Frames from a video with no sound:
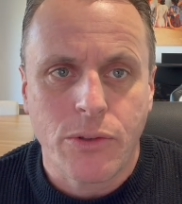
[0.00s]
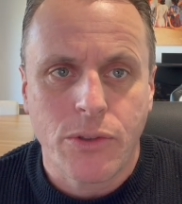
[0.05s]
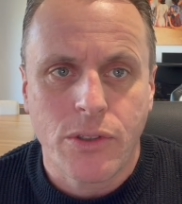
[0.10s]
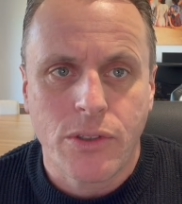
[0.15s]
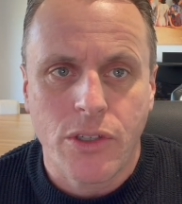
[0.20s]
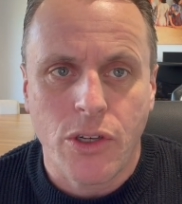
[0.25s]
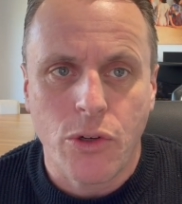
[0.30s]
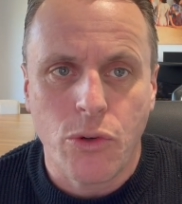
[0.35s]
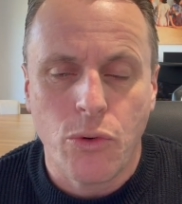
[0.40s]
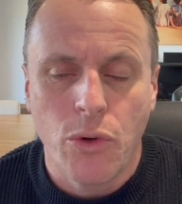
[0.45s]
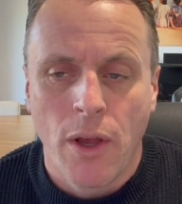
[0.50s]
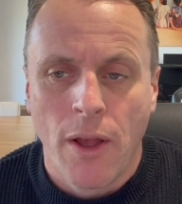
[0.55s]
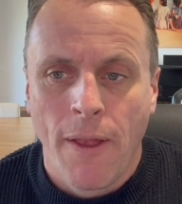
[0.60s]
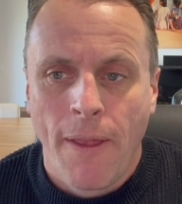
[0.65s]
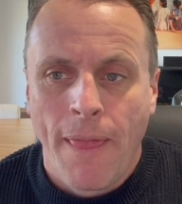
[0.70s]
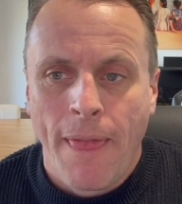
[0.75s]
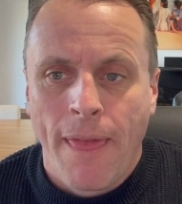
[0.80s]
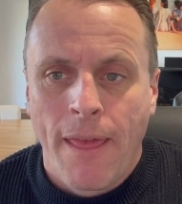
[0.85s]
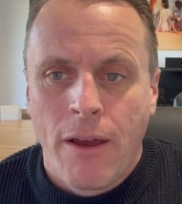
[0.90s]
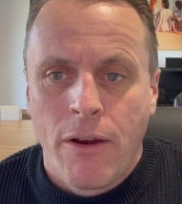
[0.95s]
So
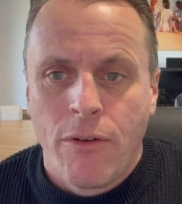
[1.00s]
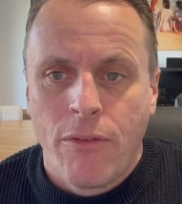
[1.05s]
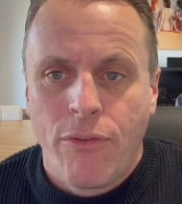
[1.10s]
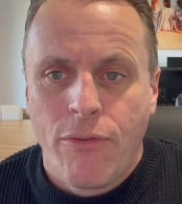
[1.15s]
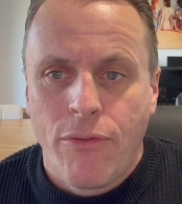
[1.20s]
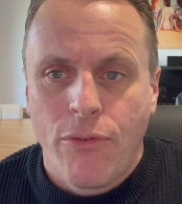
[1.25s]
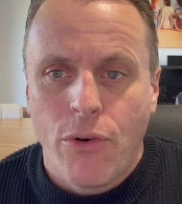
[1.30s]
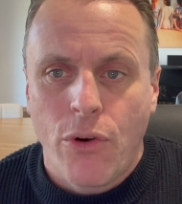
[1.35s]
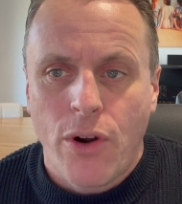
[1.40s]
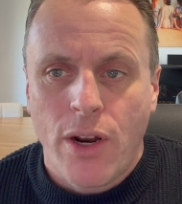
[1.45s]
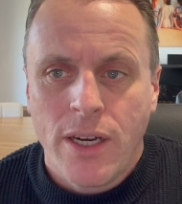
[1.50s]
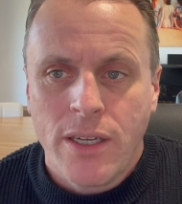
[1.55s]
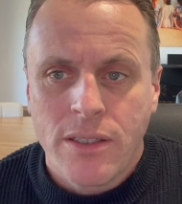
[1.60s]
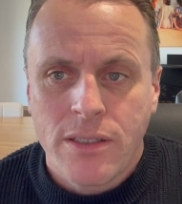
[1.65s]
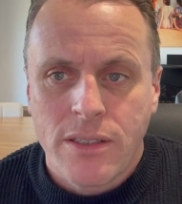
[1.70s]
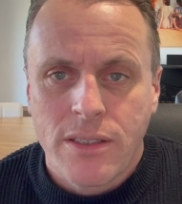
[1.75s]
for us,